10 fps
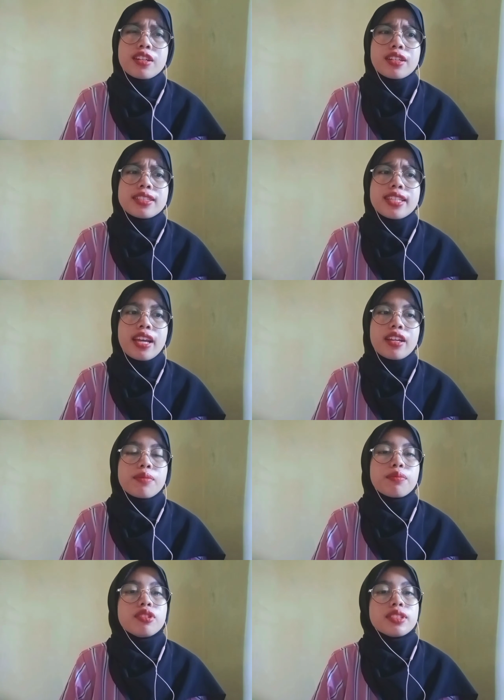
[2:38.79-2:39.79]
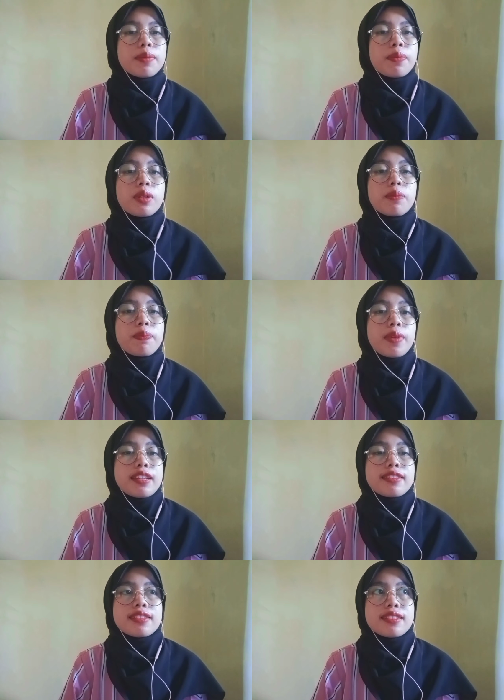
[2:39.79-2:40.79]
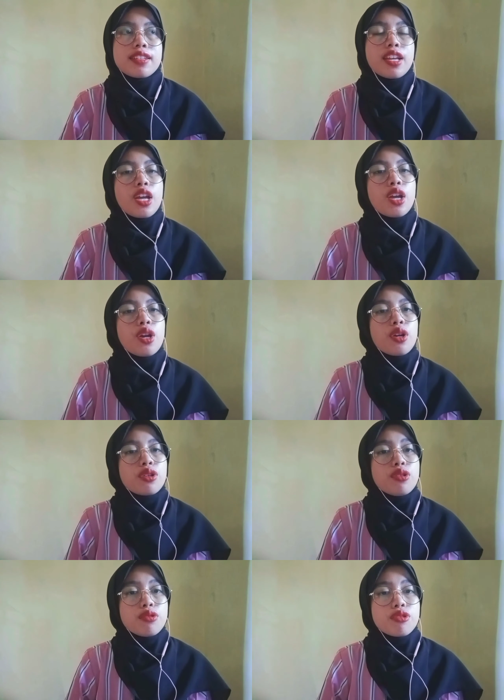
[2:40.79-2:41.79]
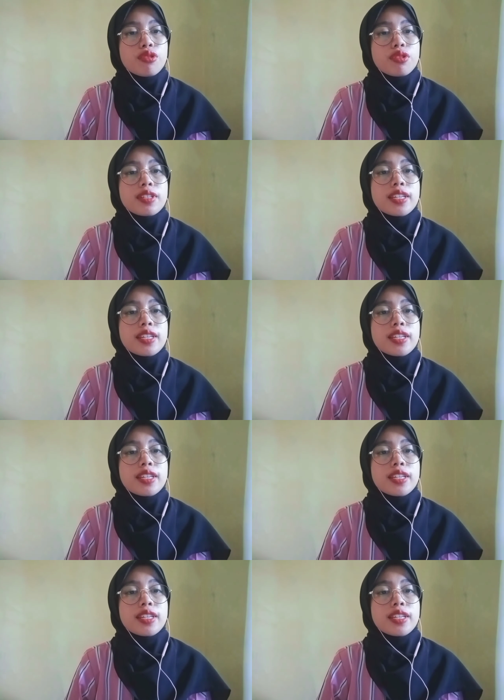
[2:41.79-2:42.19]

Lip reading: contain multiple pins. Users